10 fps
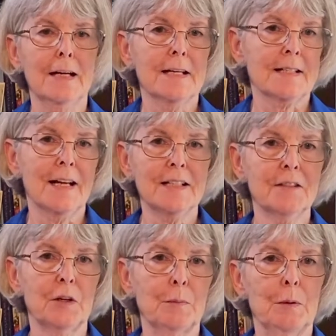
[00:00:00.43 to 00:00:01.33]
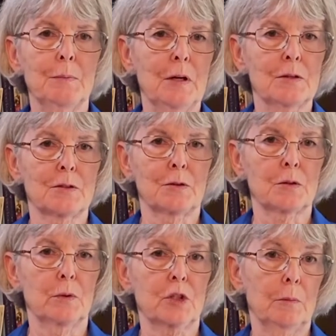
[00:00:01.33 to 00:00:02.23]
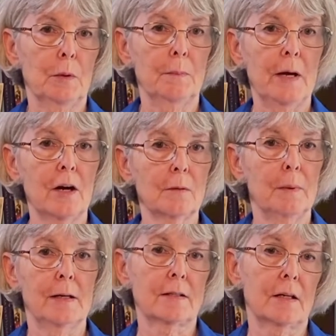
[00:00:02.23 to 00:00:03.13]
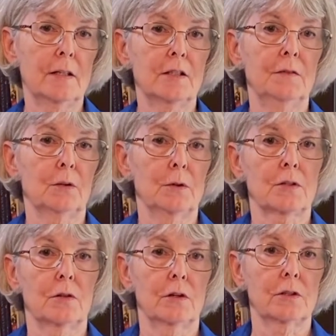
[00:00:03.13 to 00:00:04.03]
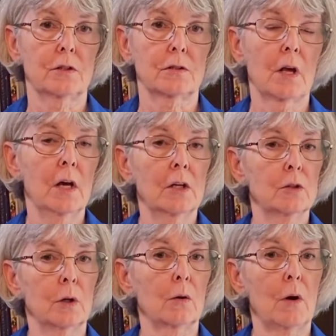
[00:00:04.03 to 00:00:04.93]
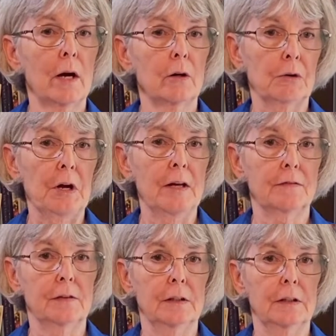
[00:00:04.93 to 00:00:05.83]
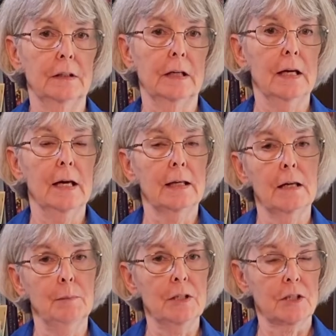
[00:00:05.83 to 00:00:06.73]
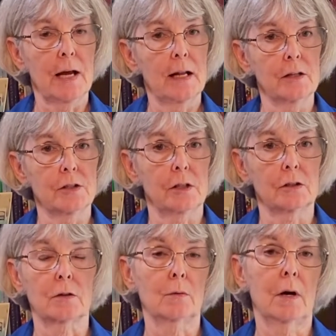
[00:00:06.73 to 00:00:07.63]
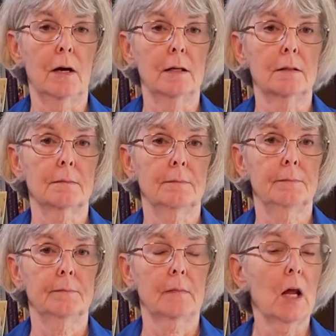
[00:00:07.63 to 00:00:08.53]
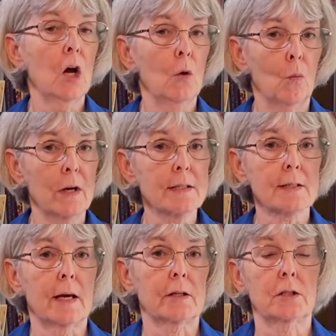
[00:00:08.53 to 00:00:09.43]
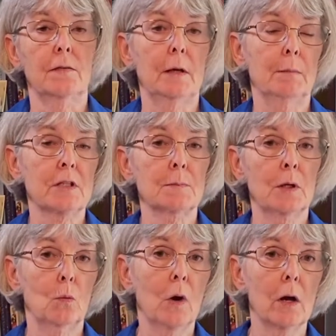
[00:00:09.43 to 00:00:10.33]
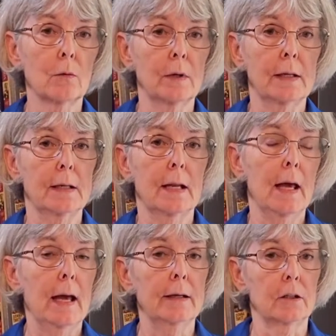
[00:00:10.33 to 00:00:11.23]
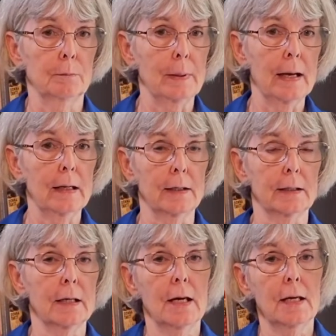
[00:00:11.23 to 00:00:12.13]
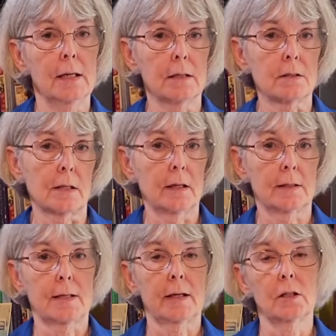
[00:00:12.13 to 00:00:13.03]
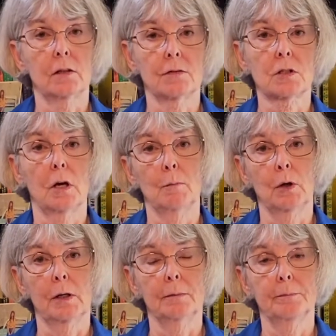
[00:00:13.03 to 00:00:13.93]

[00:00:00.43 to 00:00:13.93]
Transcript: Scientific proposals, which are prepared by scientific researchers to acquire grant funding, can be challenging to write. One section that must be well written and compelling is the executive summary.